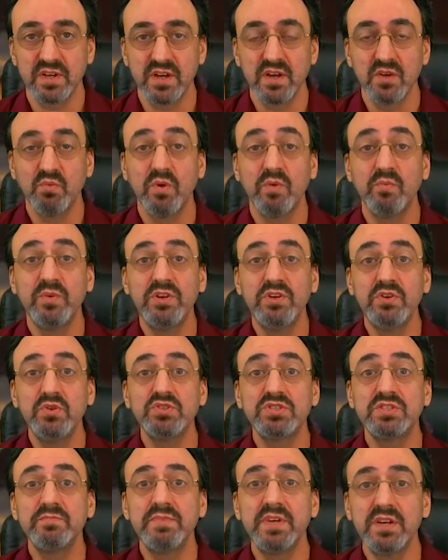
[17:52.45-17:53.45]
When we used
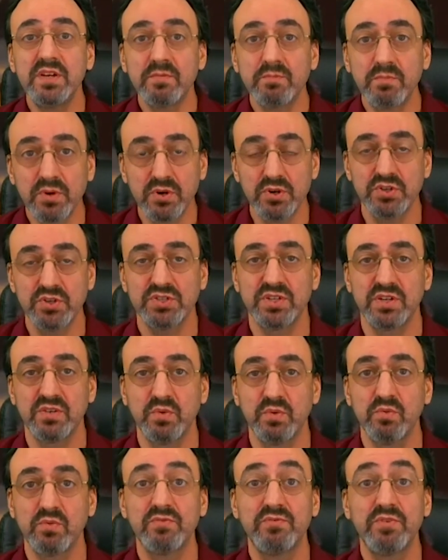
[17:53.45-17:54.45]
to meet in person, we
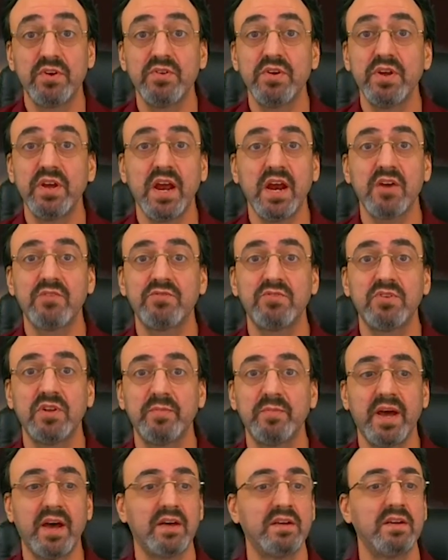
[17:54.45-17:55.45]
were very careful
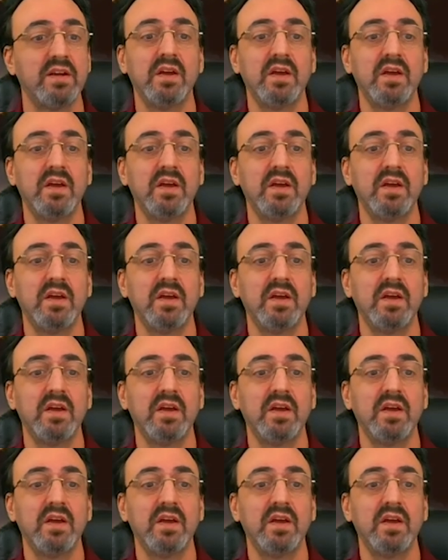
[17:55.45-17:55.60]
about,